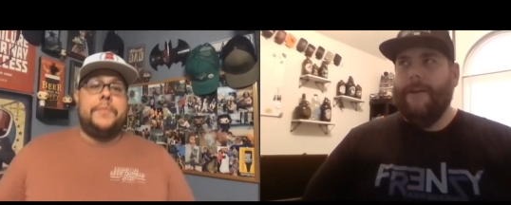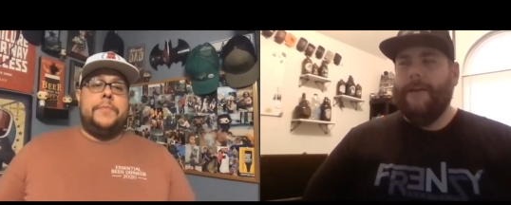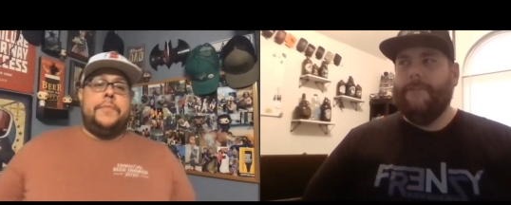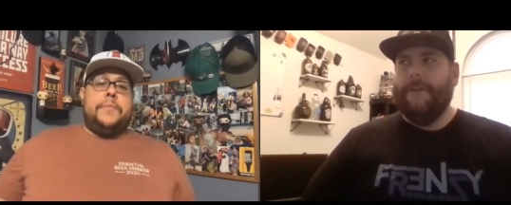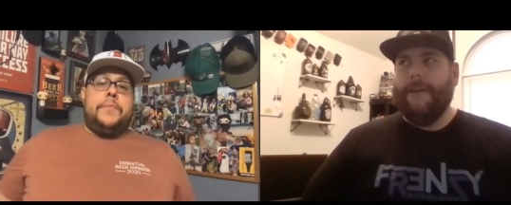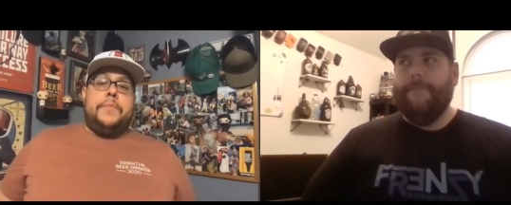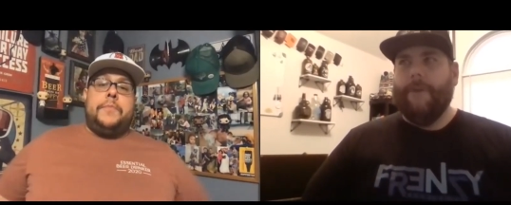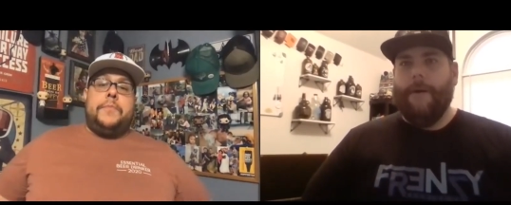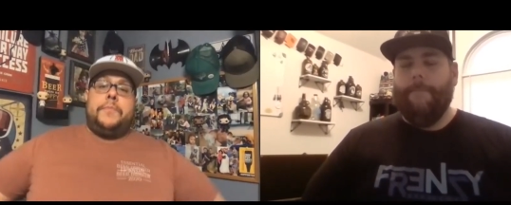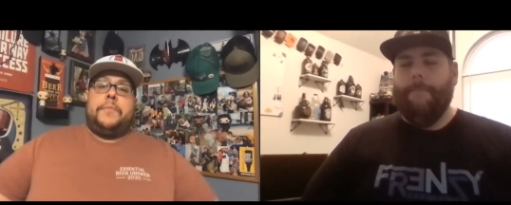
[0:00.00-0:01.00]
Speaker 1: it's like even
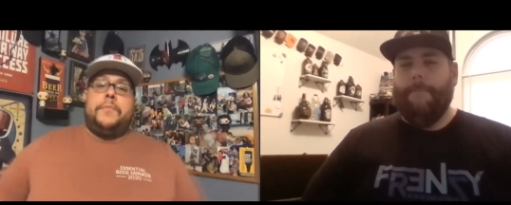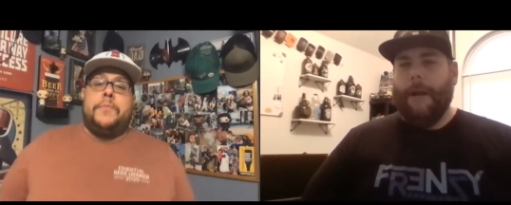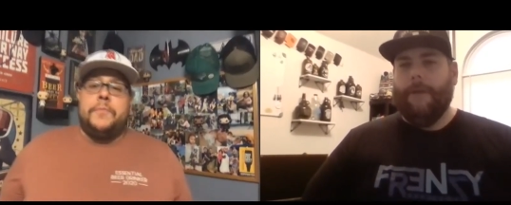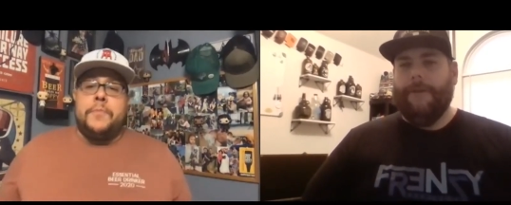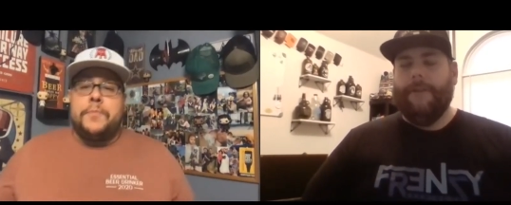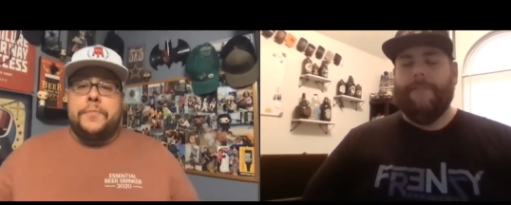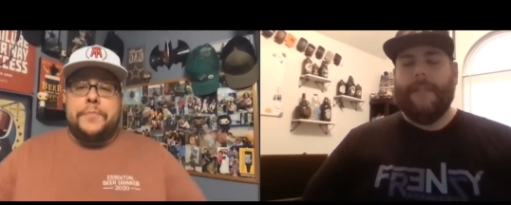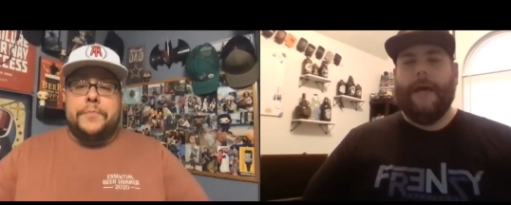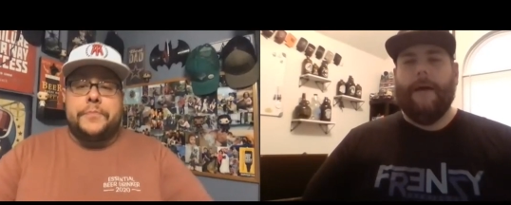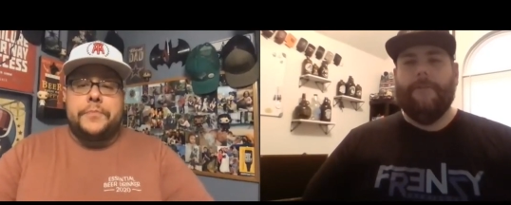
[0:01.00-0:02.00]
though I'm barely leaving
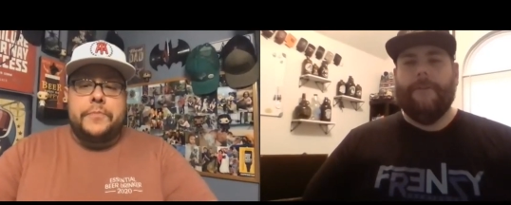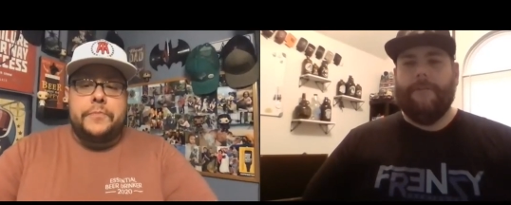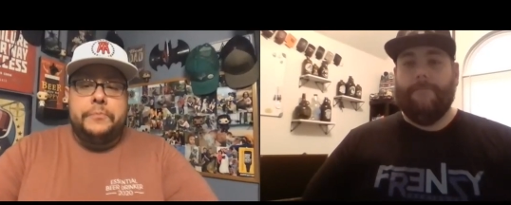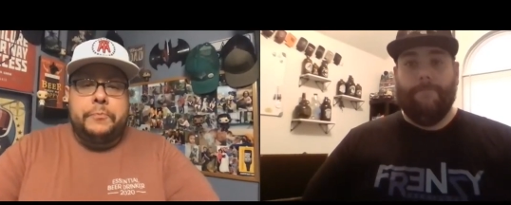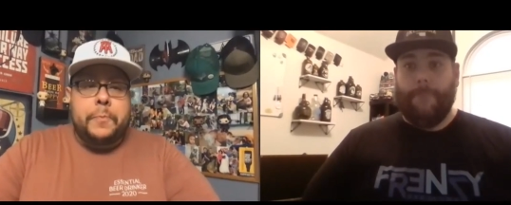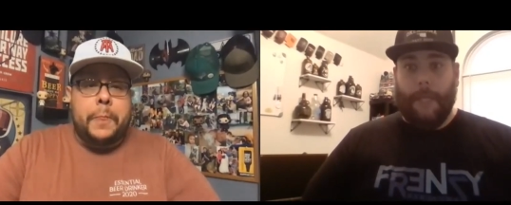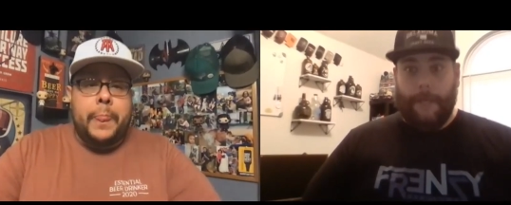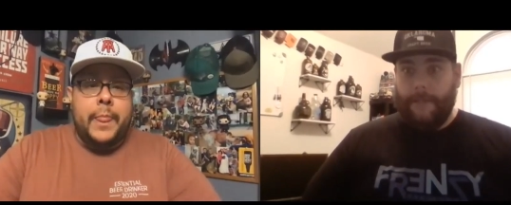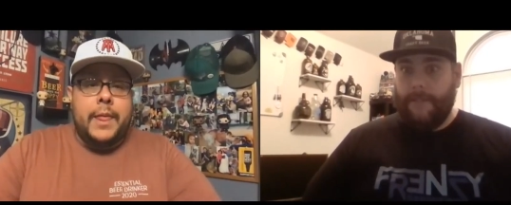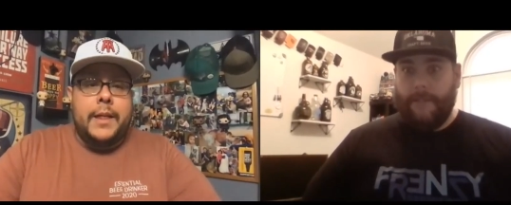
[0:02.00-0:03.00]
the house, like
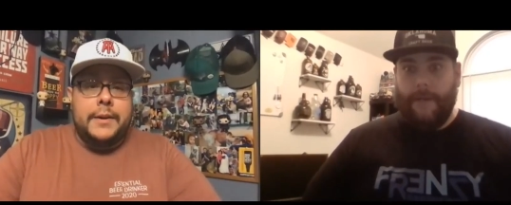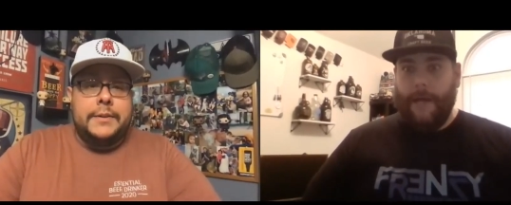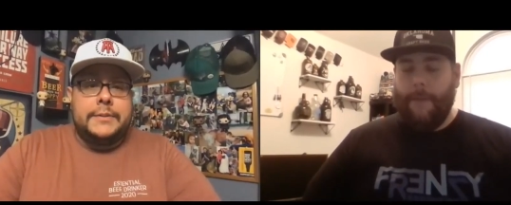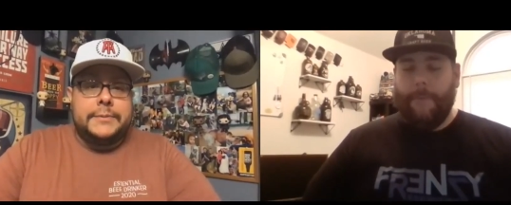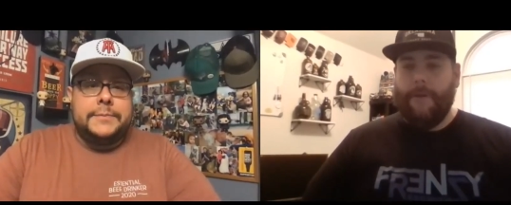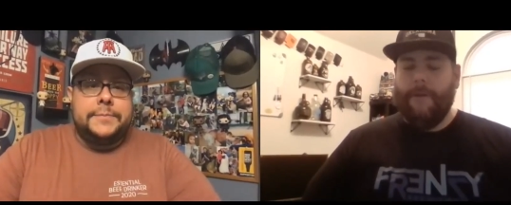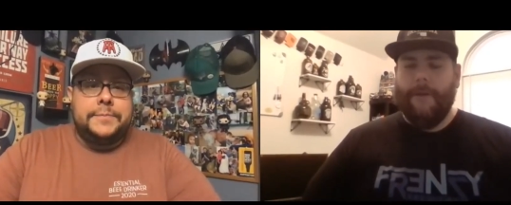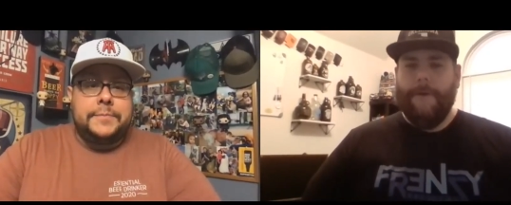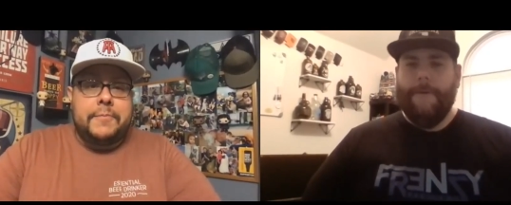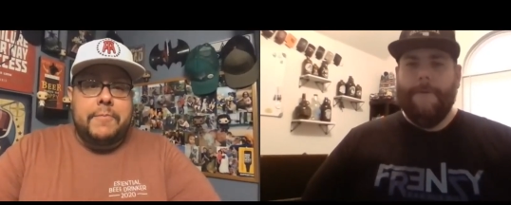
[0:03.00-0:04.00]
plenty still happened.
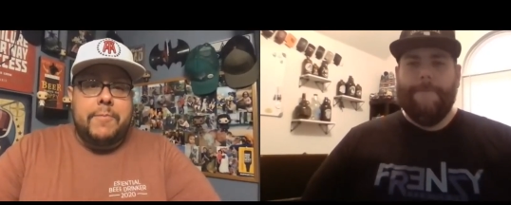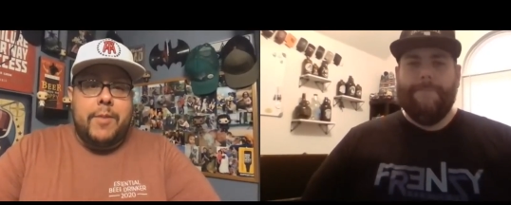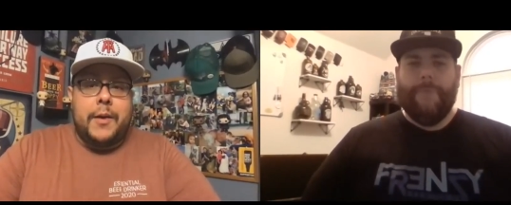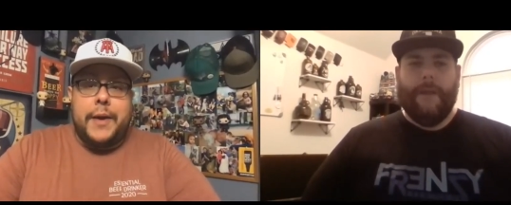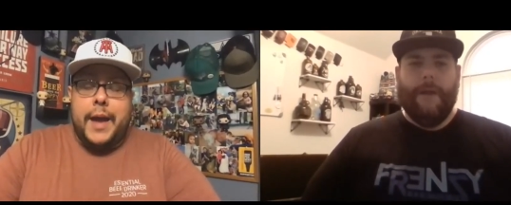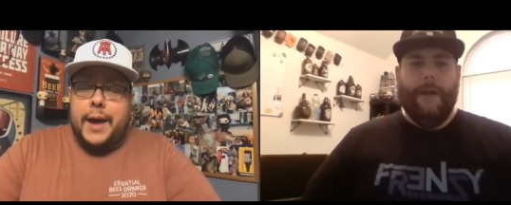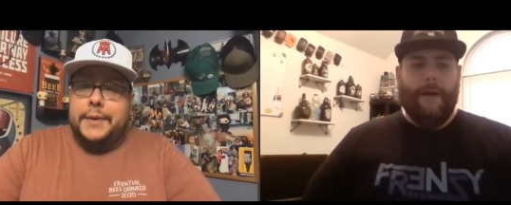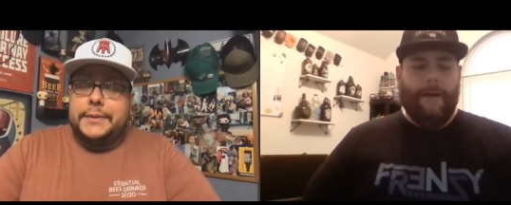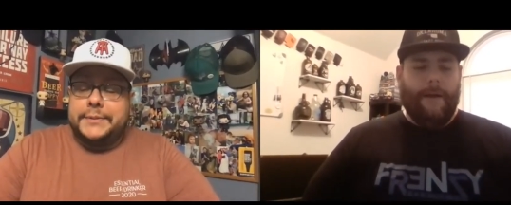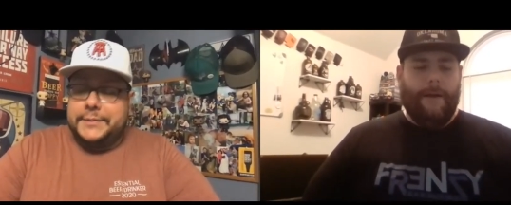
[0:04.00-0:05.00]
Yeah.
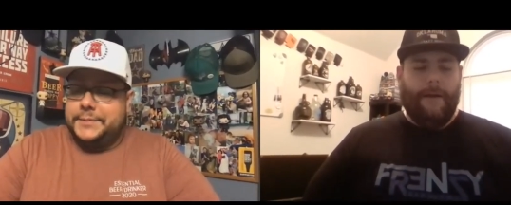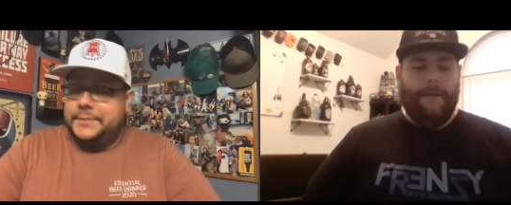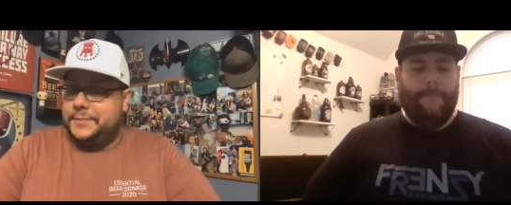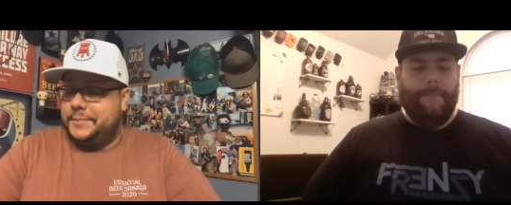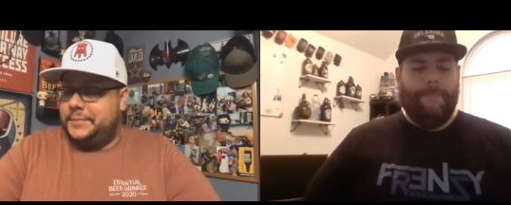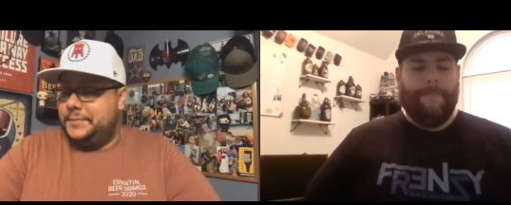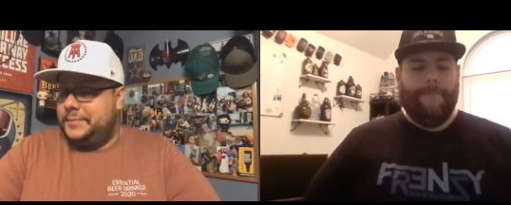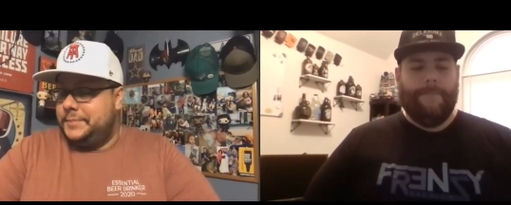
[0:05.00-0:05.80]
Um.